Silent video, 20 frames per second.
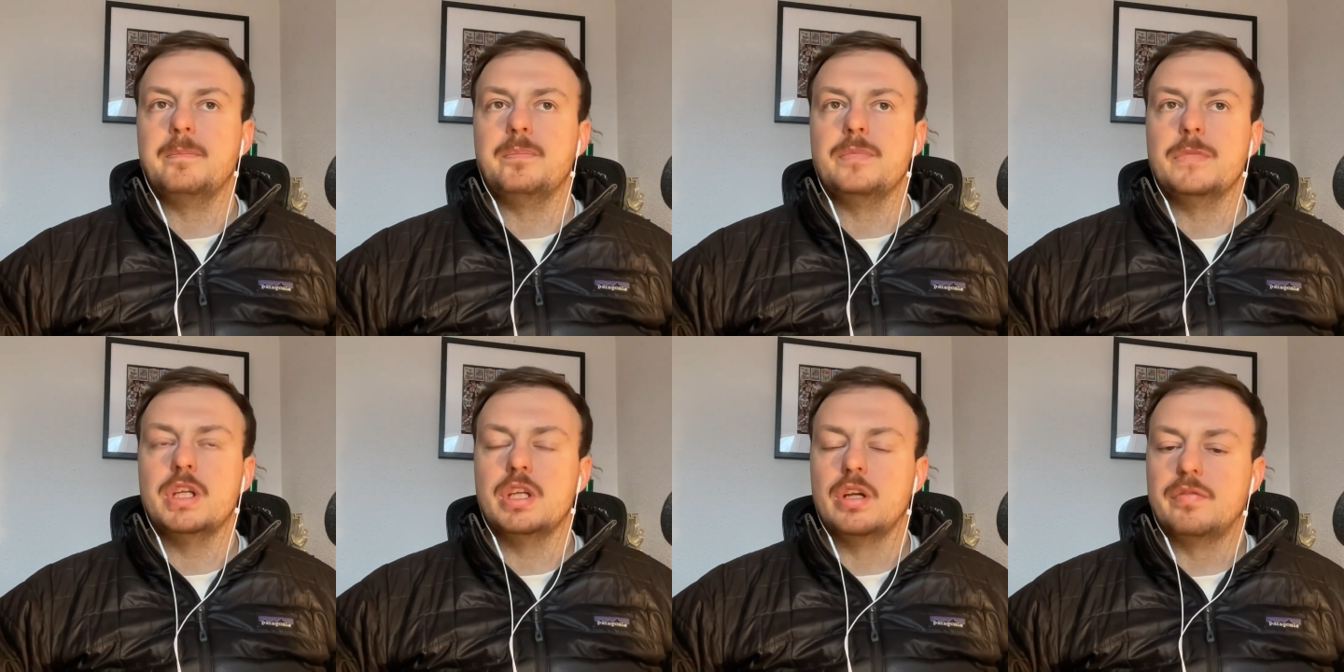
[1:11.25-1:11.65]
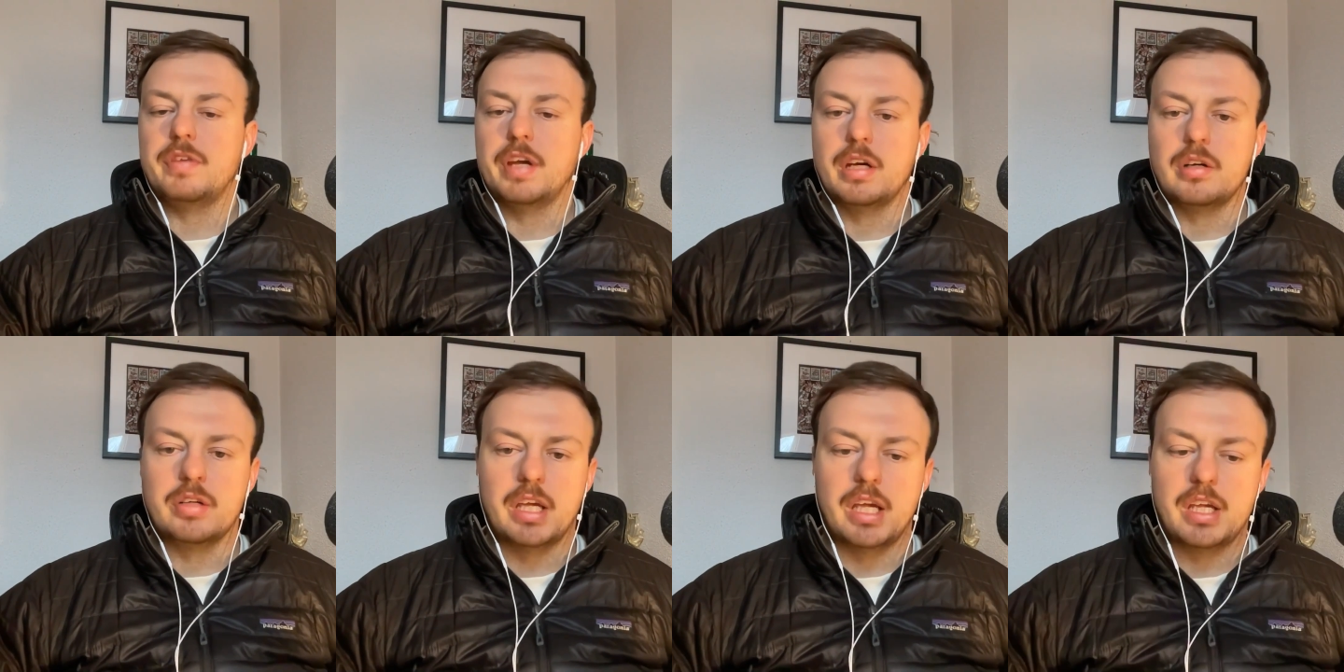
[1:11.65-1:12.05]

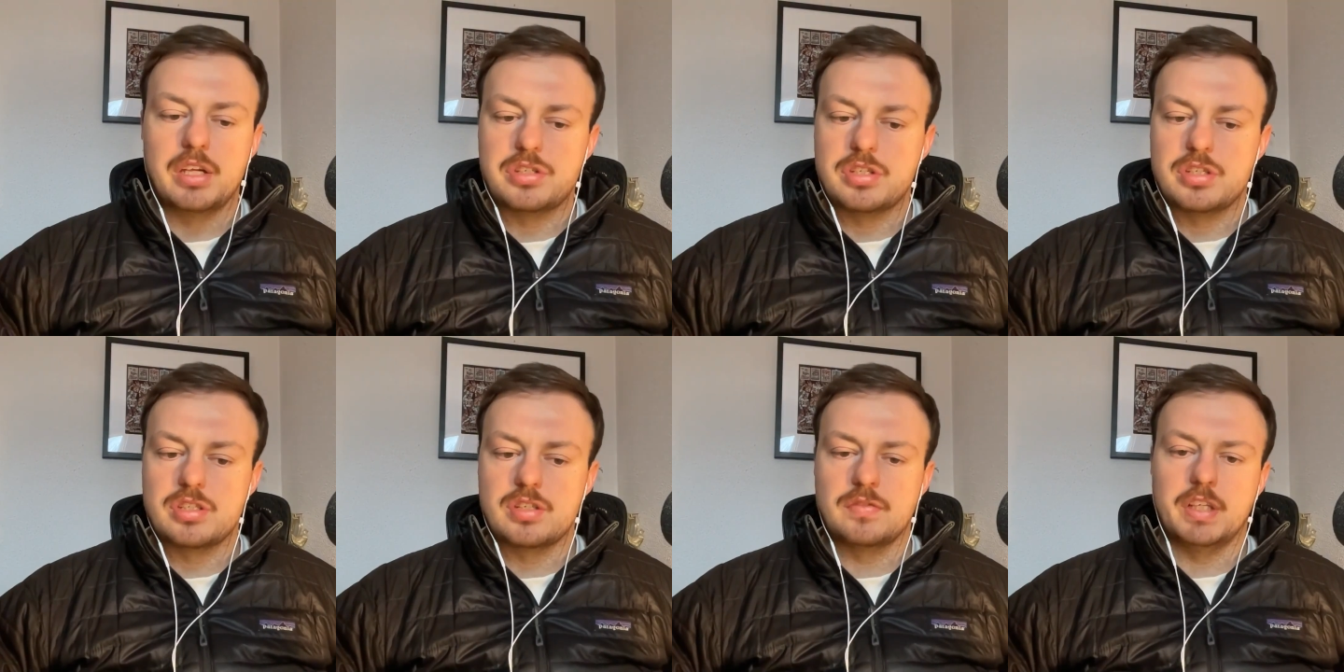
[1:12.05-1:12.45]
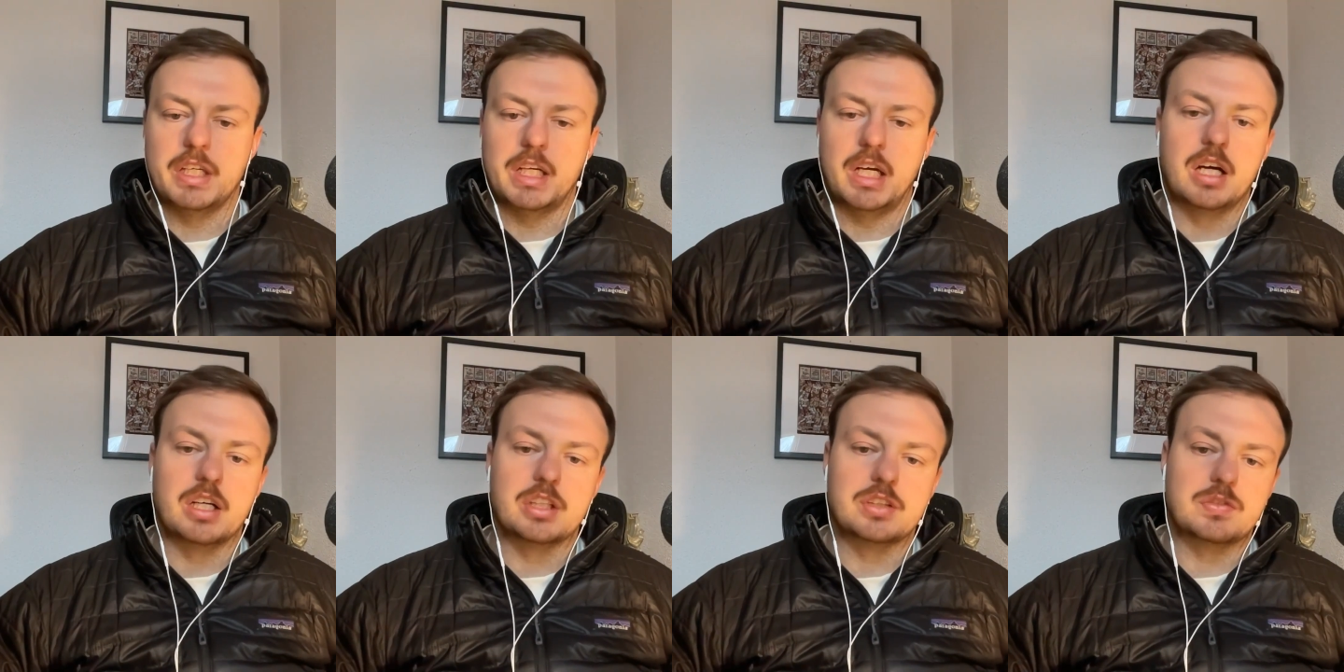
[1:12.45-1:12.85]
variations of
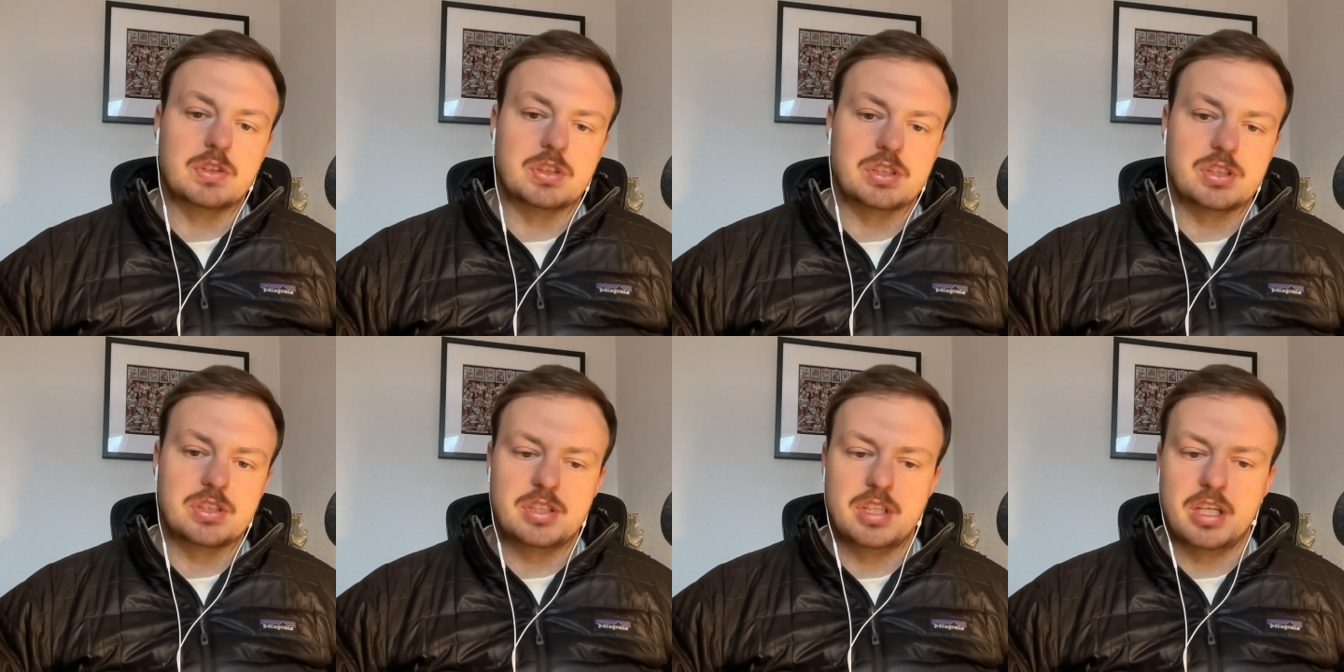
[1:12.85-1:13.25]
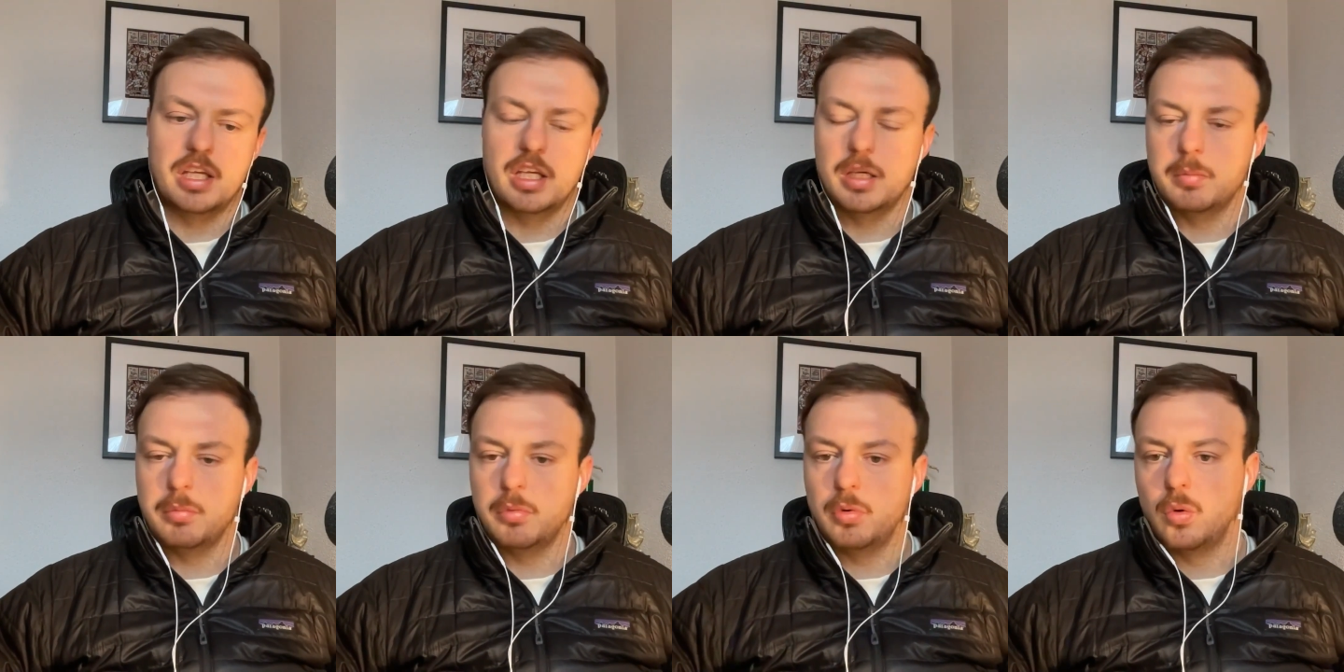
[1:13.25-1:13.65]
like us versus
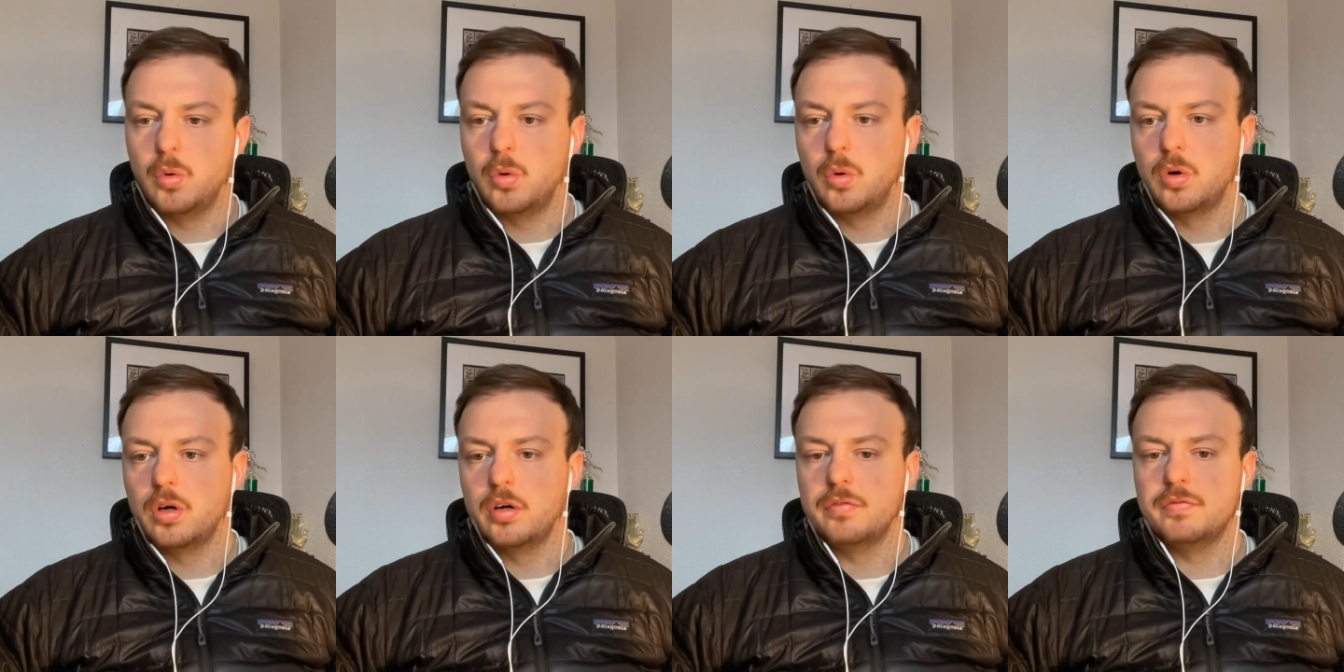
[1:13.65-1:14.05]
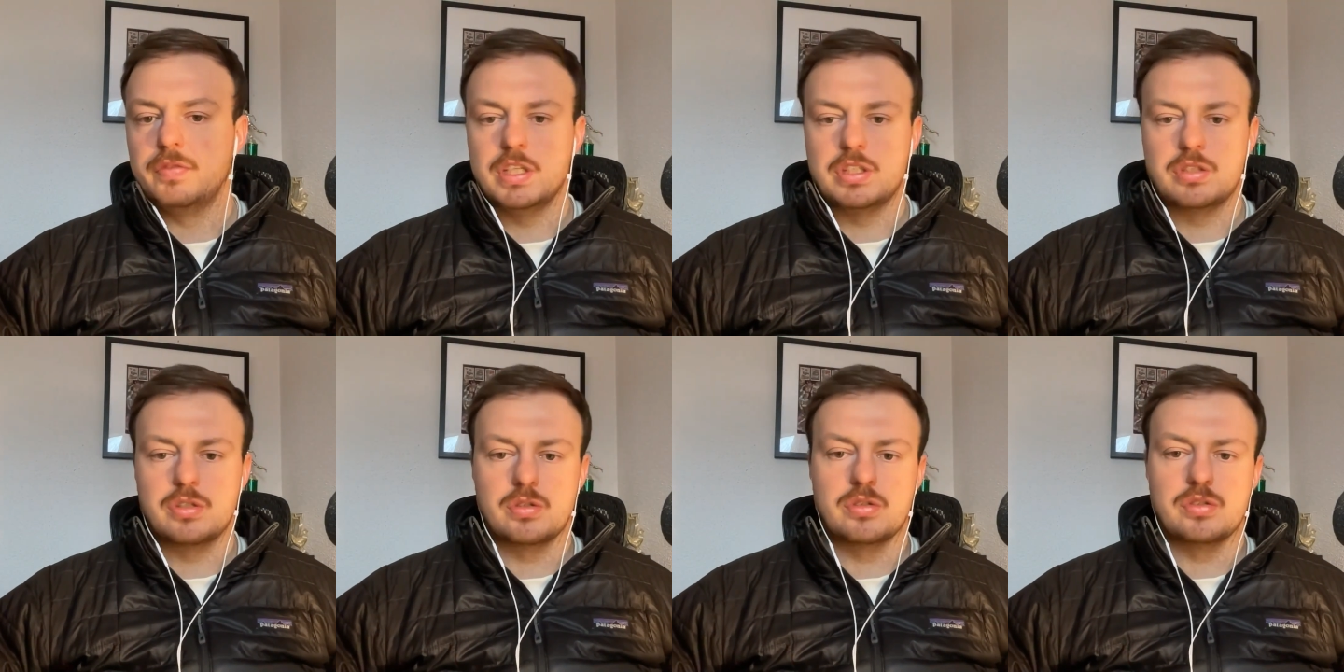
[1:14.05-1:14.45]
them or
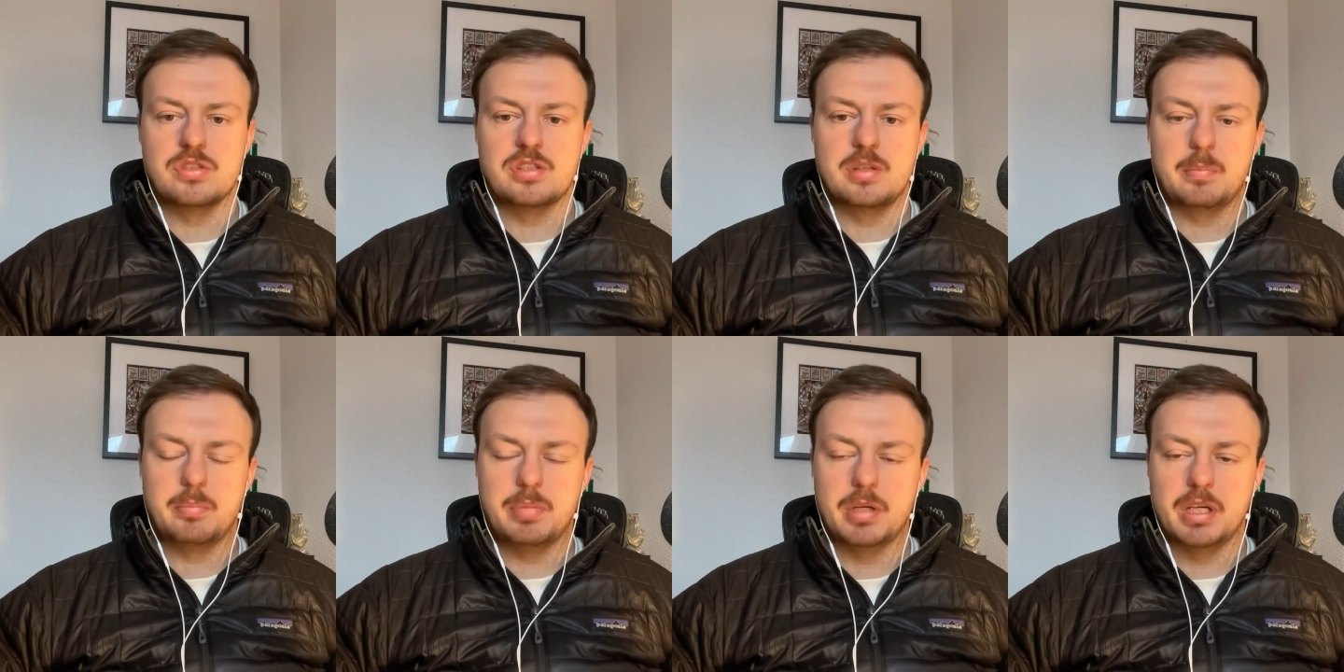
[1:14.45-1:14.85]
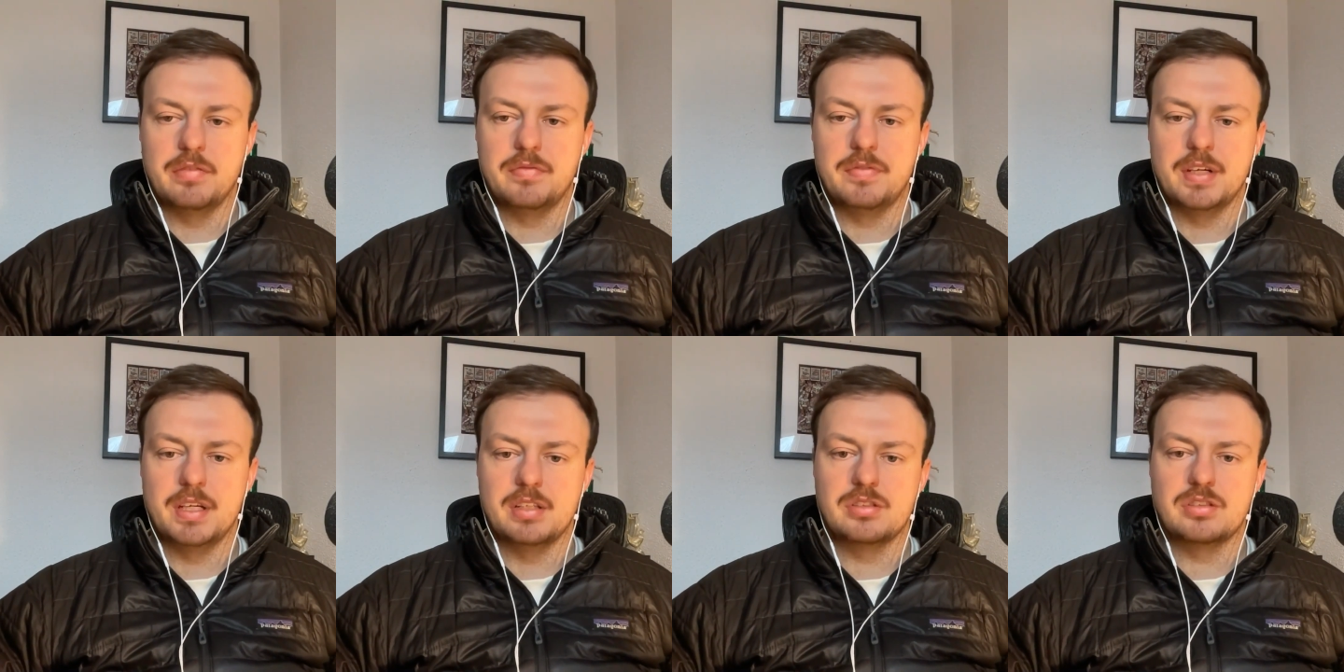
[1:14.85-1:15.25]
features and
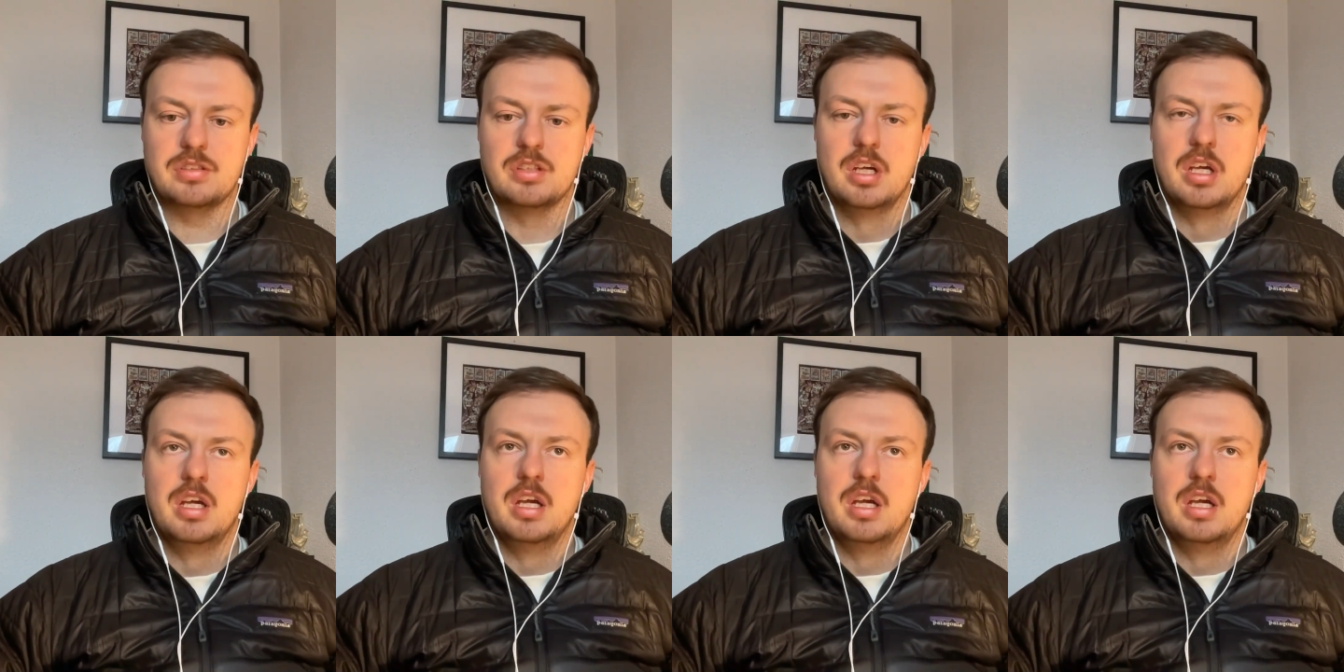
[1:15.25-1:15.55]
benefits?